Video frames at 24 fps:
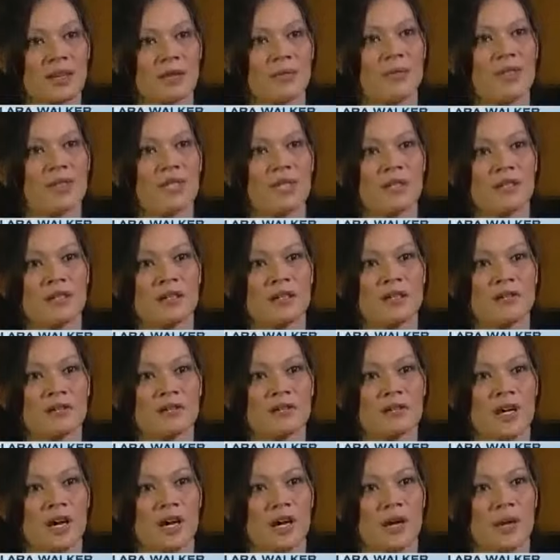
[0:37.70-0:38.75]
that we
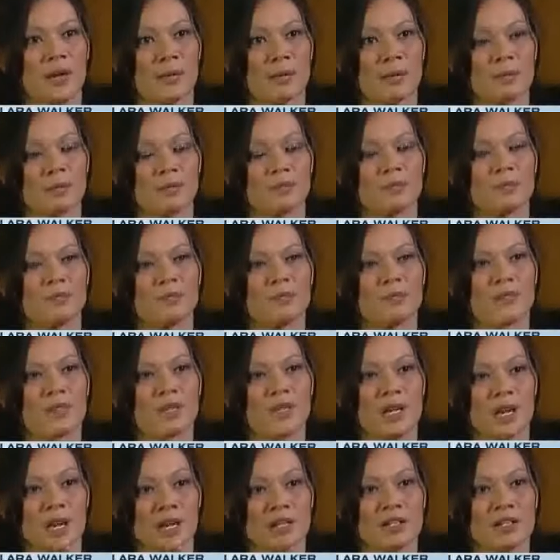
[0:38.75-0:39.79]

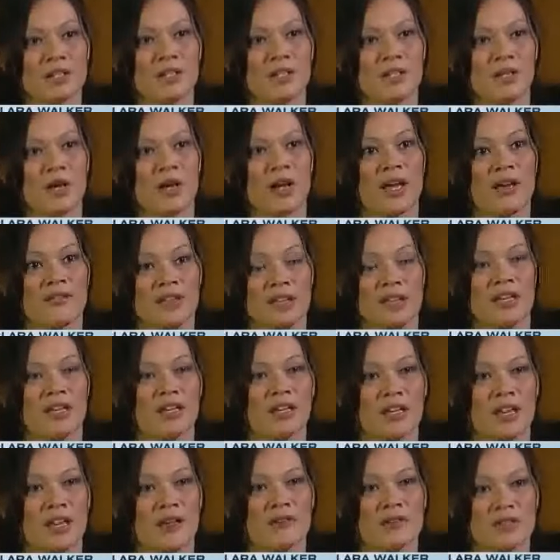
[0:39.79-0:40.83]
have
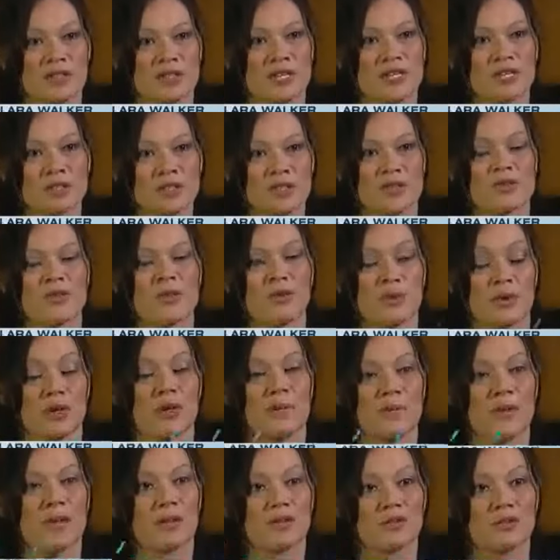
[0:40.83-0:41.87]
any conversations through
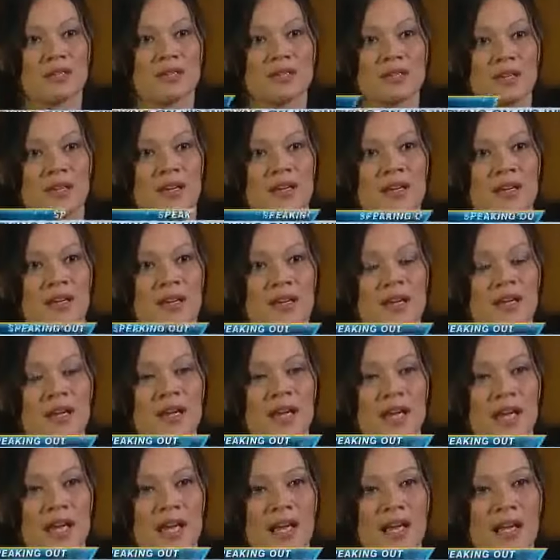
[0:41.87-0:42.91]
emails.
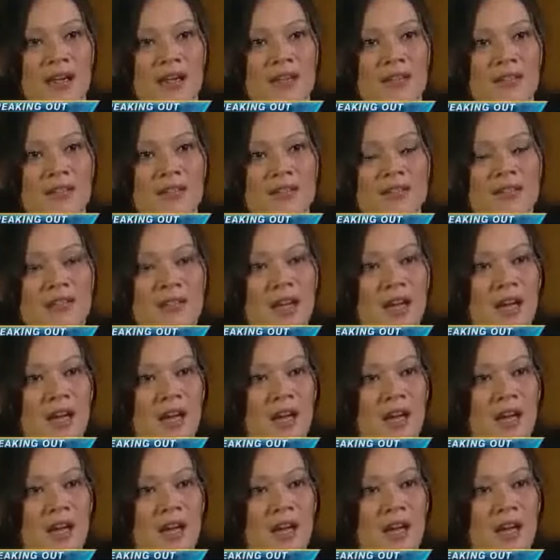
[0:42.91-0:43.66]
And